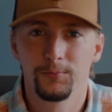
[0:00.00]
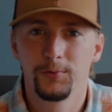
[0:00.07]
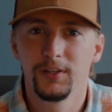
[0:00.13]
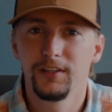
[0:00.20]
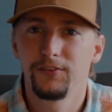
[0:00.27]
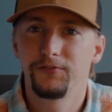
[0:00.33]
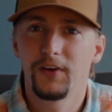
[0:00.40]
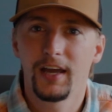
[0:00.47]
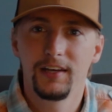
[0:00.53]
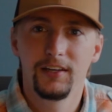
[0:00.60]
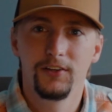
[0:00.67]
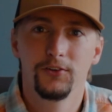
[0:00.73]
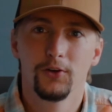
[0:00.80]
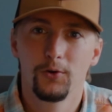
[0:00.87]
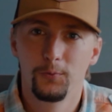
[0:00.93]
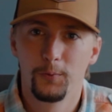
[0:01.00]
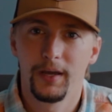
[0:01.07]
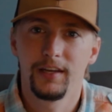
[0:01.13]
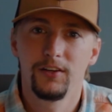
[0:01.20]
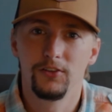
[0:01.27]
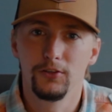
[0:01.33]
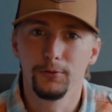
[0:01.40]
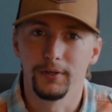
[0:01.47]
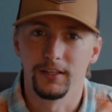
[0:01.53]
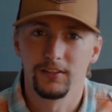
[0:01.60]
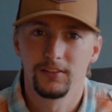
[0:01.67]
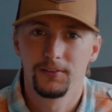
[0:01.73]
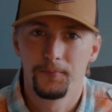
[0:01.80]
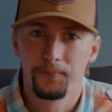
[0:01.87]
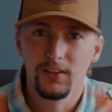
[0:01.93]
really finding your own way to do
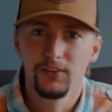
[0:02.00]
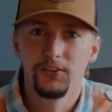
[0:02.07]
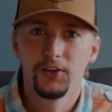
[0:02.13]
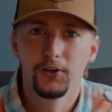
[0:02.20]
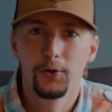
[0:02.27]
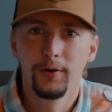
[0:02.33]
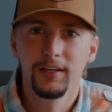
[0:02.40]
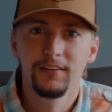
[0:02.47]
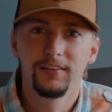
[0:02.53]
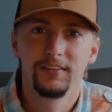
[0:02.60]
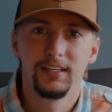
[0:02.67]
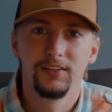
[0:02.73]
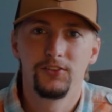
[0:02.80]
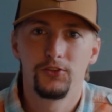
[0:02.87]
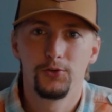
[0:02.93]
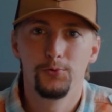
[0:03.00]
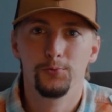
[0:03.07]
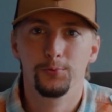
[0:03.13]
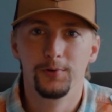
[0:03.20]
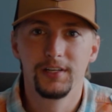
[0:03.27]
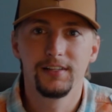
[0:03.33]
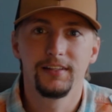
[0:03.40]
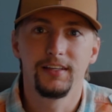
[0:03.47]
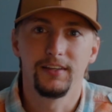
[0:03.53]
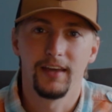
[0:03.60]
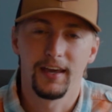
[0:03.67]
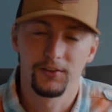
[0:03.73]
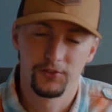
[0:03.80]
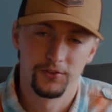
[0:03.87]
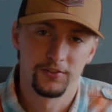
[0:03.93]
it. You're going to need to really
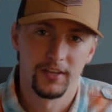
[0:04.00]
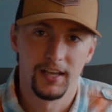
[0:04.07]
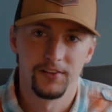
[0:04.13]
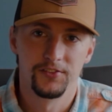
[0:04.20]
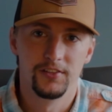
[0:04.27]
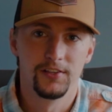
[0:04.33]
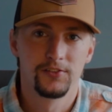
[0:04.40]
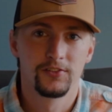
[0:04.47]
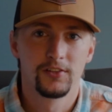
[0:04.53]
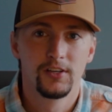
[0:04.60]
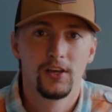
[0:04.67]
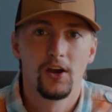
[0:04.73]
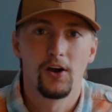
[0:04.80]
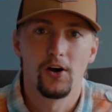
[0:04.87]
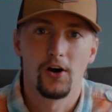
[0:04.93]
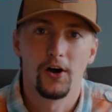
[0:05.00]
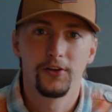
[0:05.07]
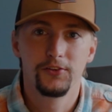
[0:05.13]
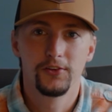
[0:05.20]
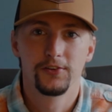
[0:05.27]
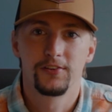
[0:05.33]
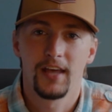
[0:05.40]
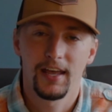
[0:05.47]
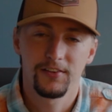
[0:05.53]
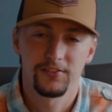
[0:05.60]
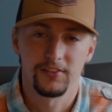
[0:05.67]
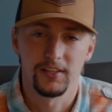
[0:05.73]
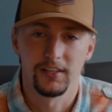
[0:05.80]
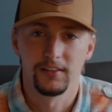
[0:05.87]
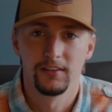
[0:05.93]
exercise this on your
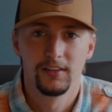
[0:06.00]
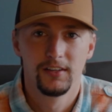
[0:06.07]
testing.